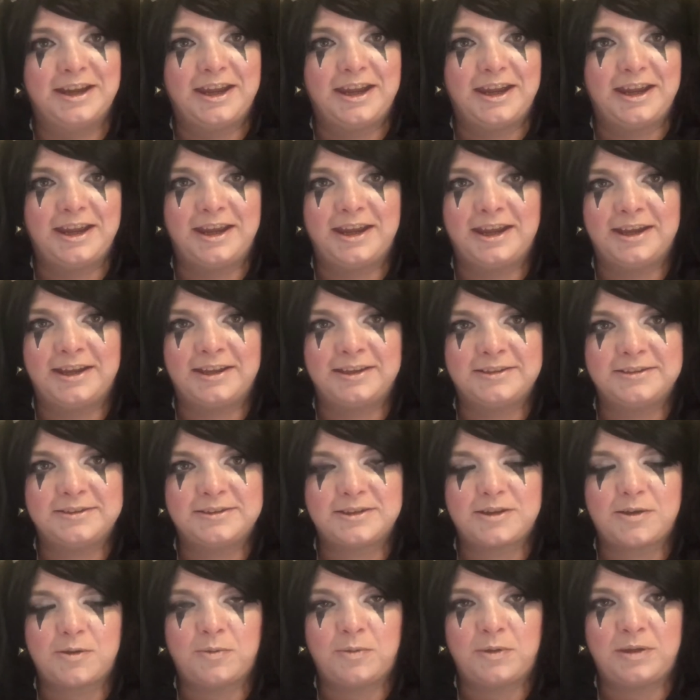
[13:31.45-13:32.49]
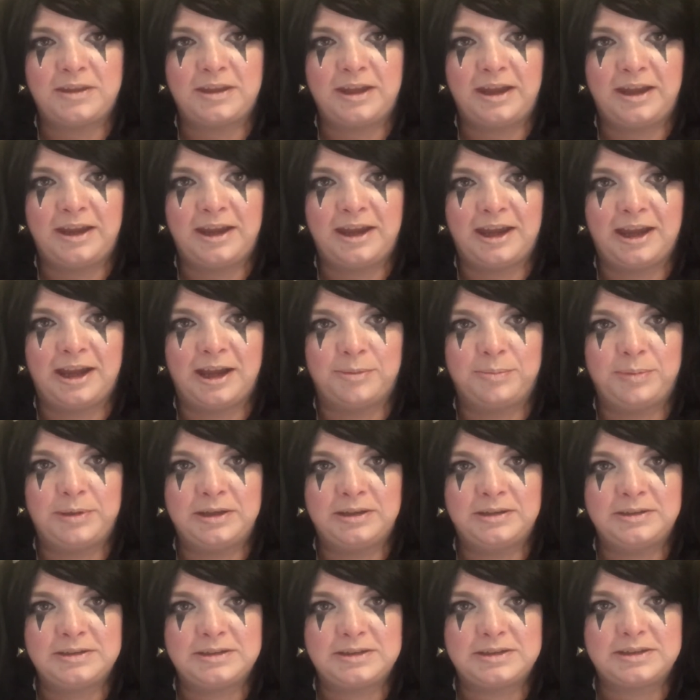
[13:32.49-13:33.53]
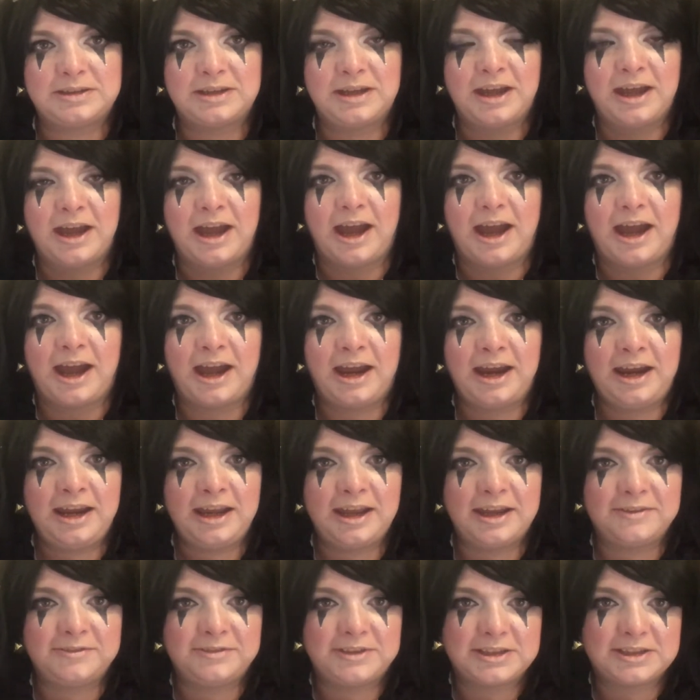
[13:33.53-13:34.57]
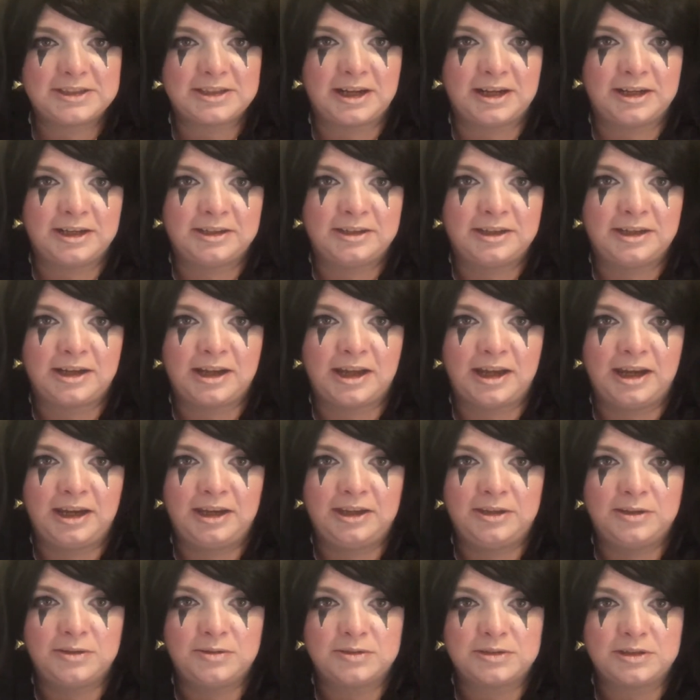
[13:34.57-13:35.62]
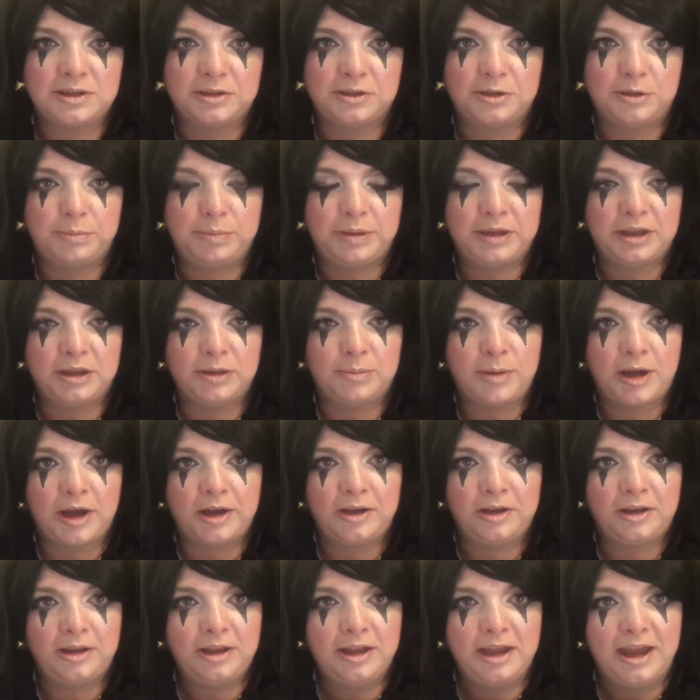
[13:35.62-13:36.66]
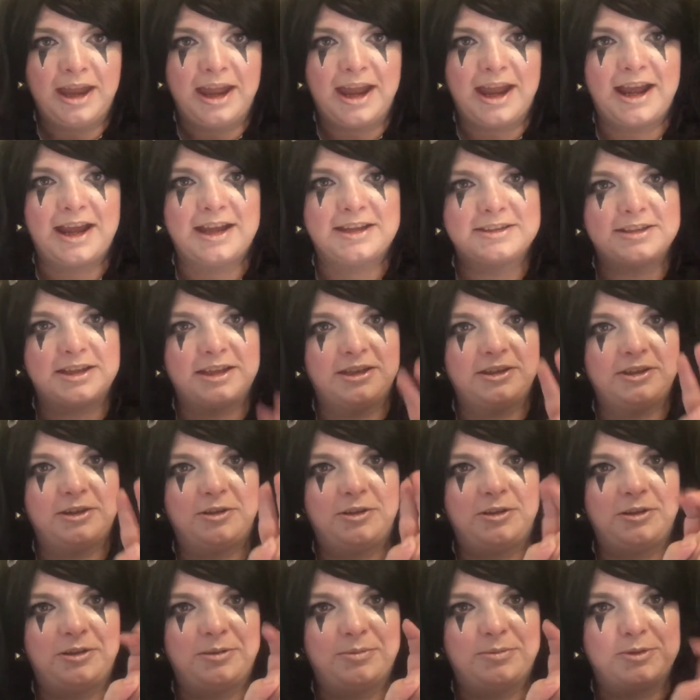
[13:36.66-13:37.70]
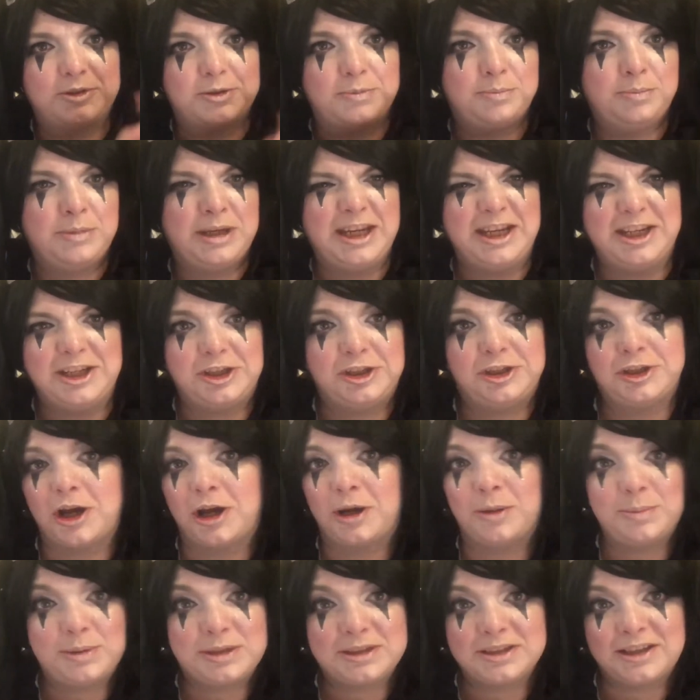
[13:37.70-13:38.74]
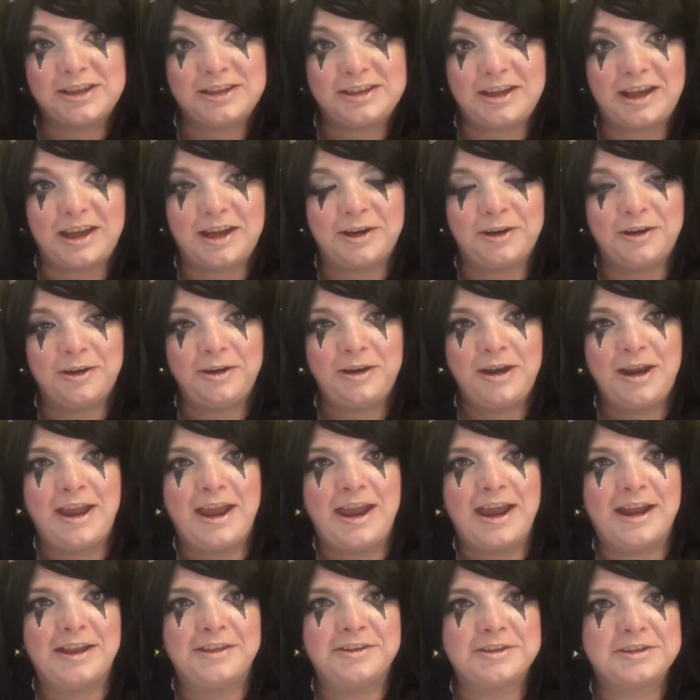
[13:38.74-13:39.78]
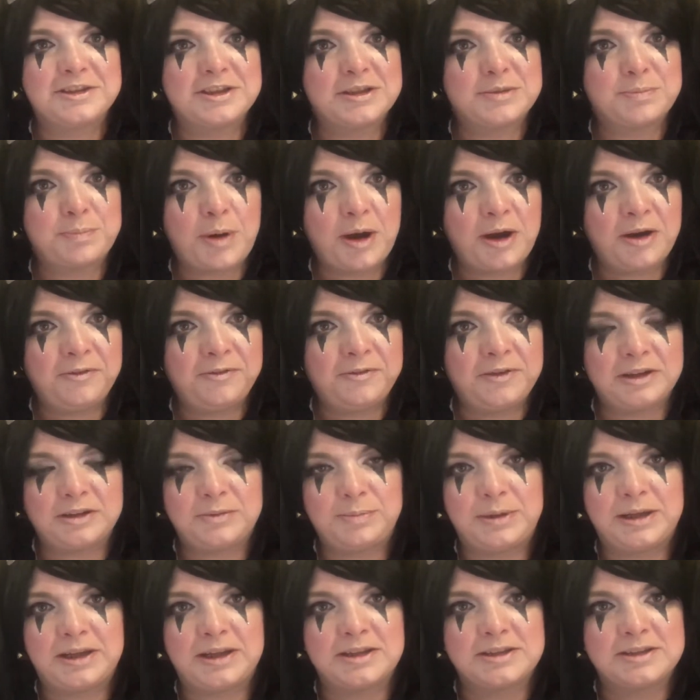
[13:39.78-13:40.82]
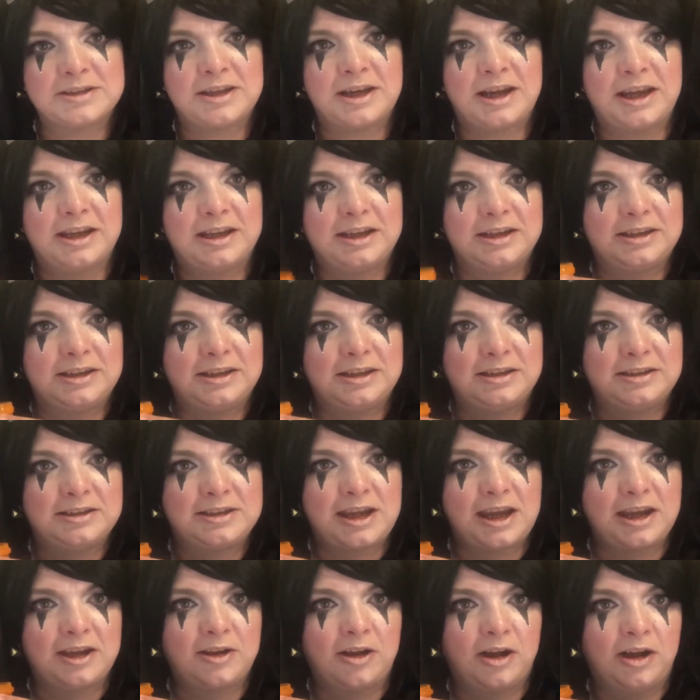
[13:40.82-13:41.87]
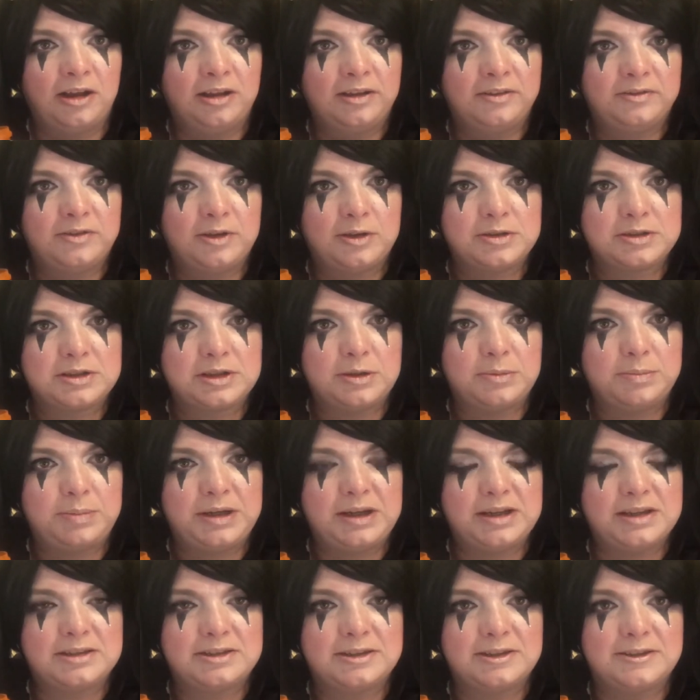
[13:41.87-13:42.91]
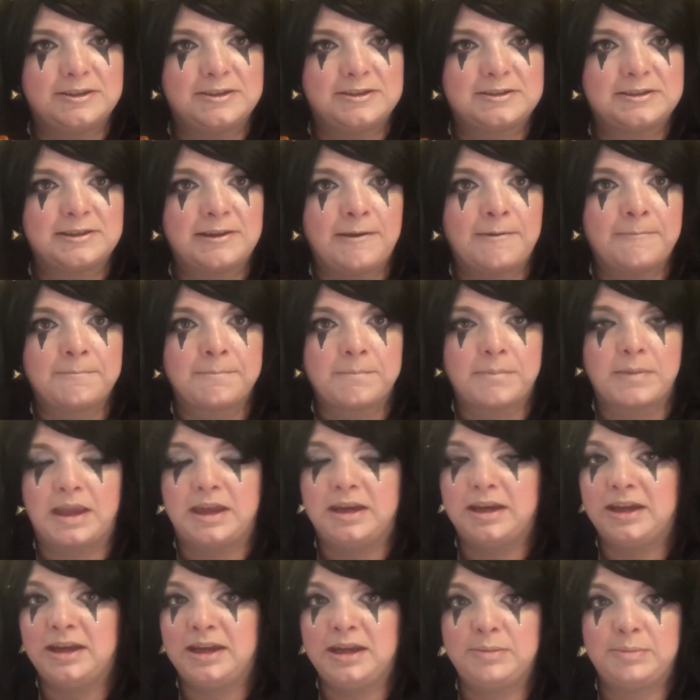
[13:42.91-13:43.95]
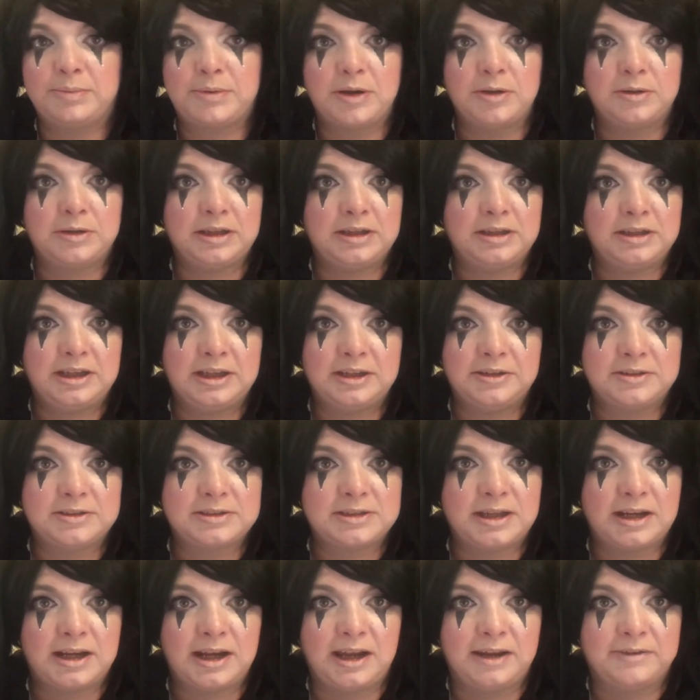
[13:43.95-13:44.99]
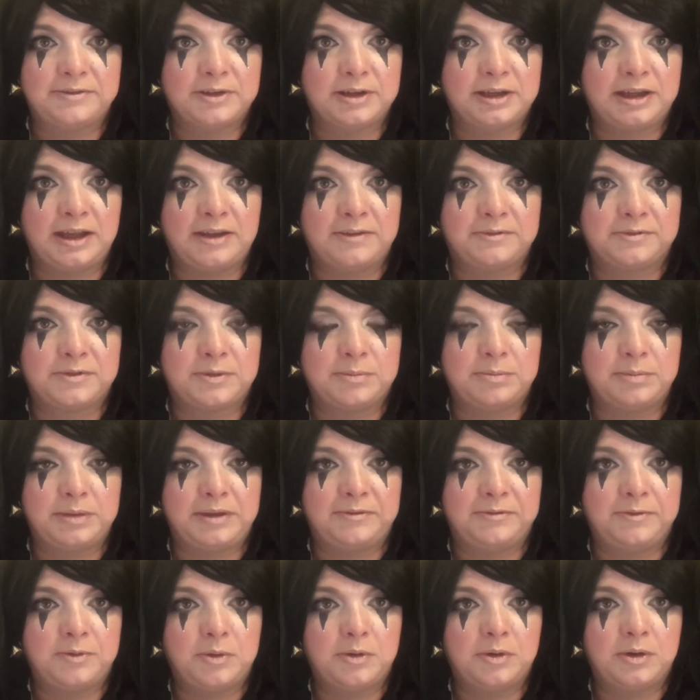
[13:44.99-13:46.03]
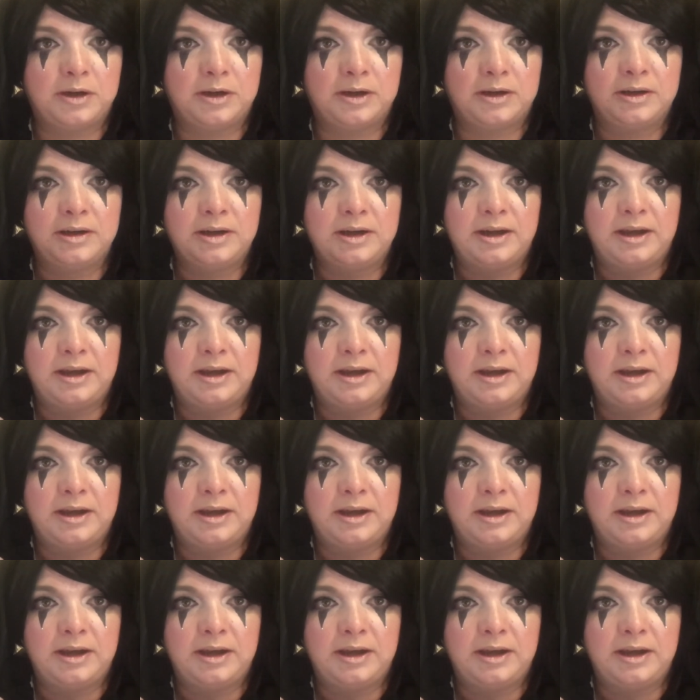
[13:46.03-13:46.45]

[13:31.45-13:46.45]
And when that happens, I have decided that I use a little pill bottle as a little mini sharps container, and this is perfect because then I can take all of those little pieces and any broken needles that I ever get from before,